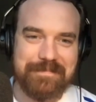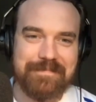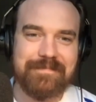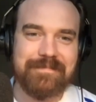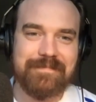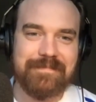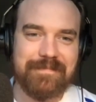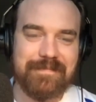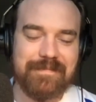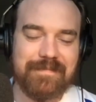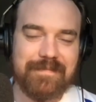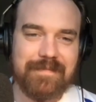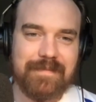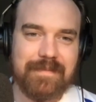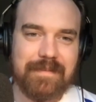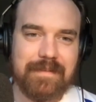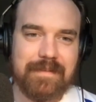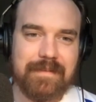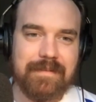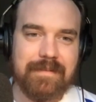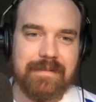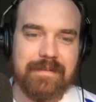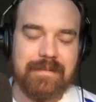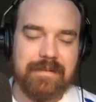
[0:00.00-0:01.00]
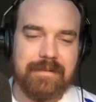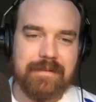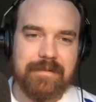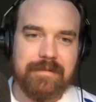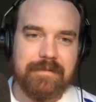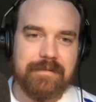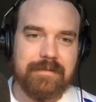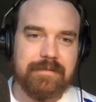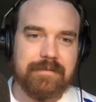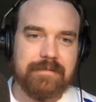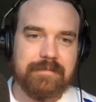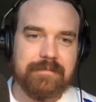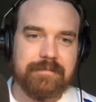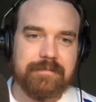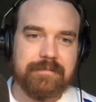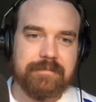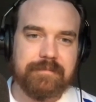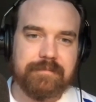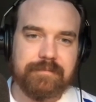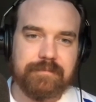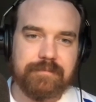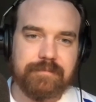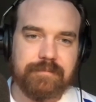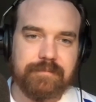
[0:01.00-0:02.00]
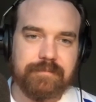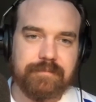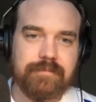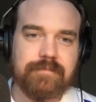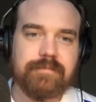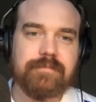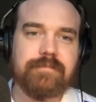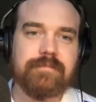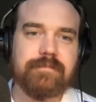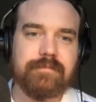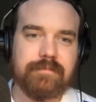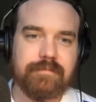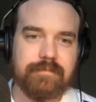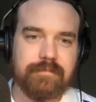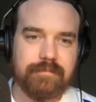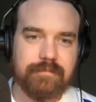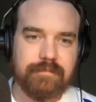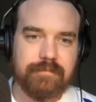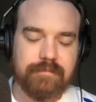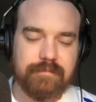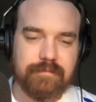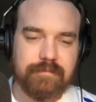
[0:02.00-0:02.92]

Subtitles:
(not speaking)